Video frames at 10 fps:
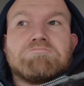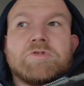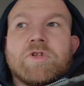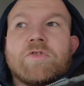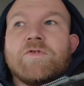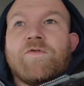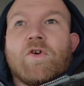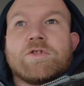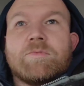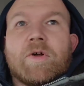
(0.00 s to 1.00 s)
There's nothing
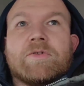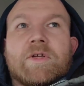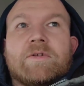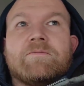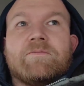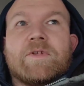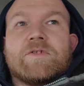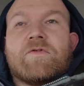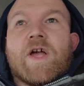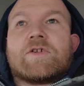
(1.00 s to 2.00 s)
false about that.
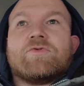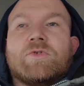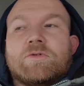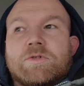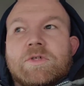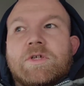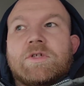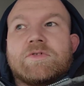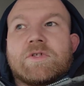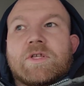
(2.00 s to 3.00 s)
It's factual.
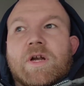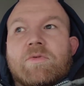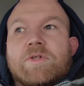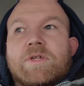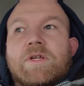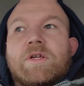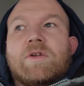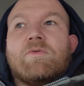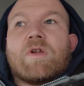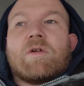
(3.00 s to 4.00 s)
So that I would
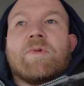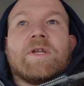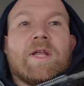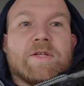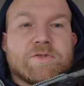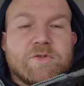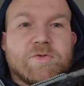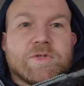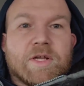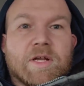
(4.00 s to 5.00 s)
recommend against
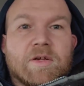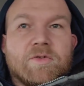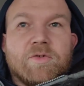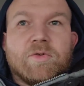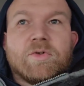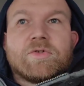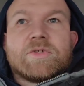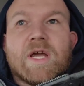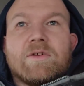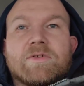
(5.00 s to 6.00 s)
using it on newer,
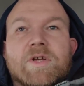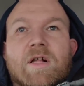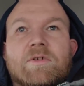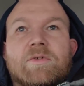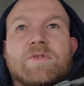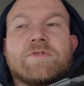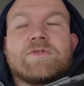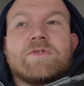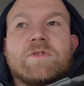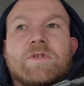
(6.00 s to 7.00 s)
tighter
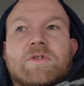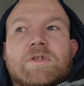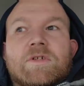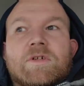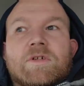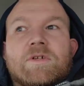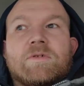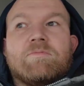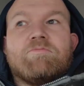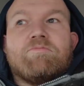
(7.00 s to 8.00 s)
tolerance
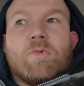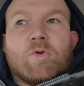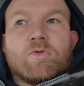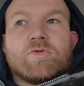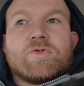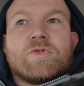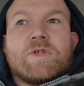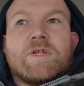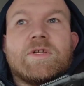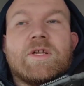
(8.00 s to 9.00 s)
motors
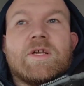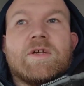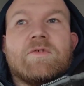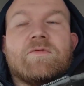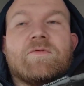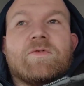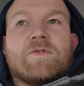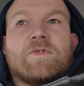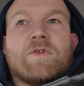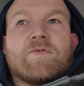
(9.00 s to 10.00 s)
that have
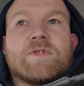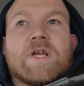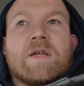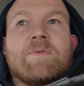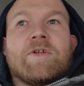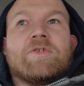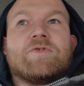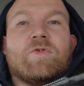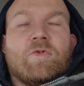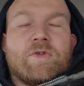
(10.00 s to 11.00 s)
different timing
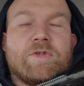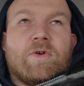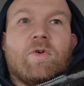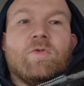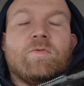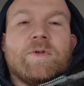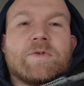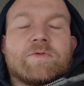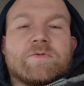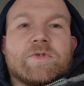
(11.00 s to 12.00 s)
control than old
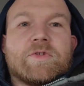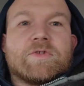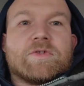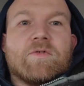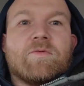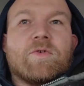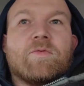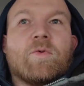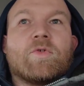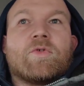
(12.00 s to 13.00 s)
vehicles that this stuff would
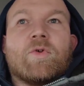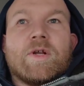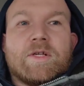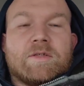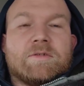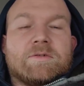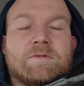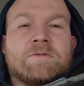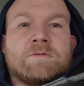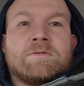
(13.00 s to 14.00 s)
have worked great in.
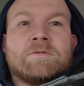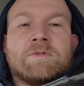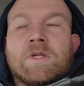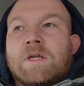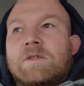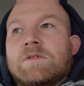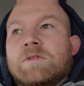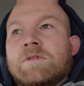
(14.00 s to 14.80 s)
Yeah.